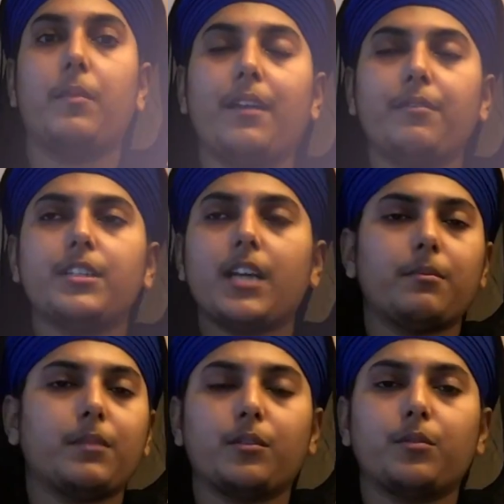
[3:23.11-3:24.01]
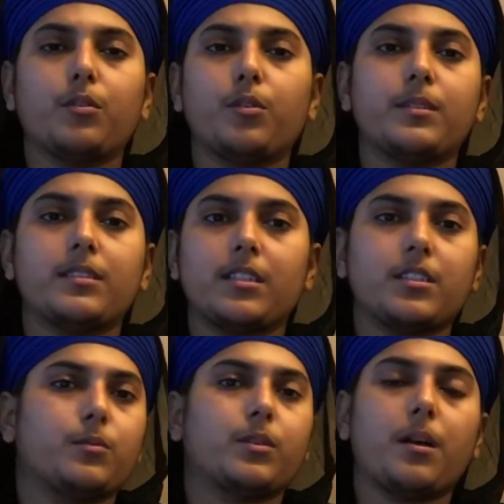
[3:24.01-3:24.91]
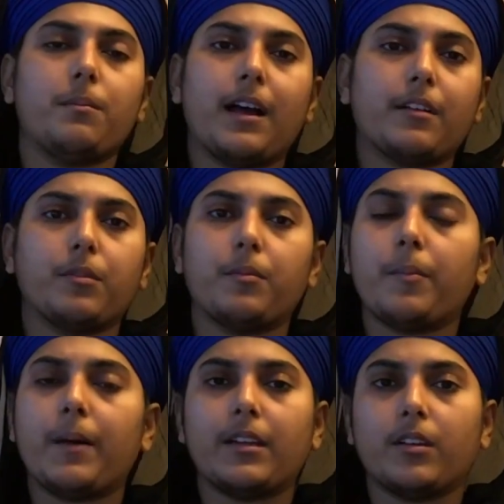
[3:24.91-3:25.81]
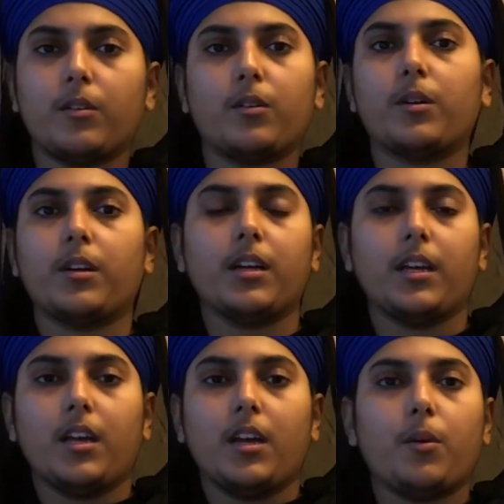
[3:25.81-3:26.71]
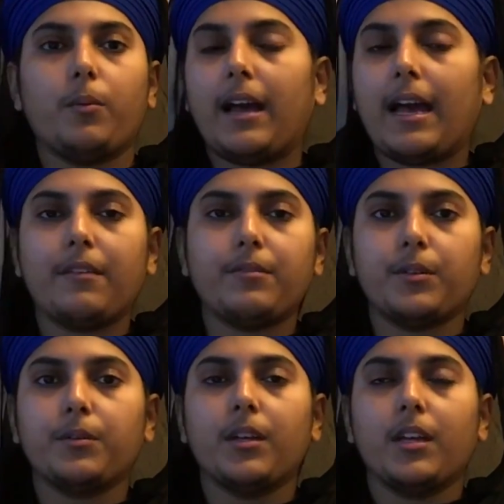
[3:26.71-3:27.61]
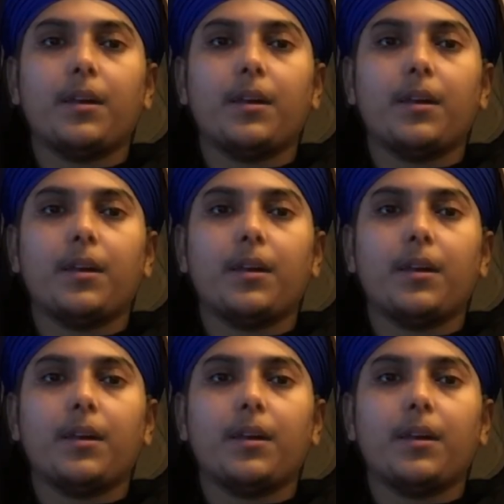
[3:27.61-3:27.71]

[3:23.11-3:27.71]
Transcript: Every time that Guru Gobind Singh Ji would come back from a battle or what have you,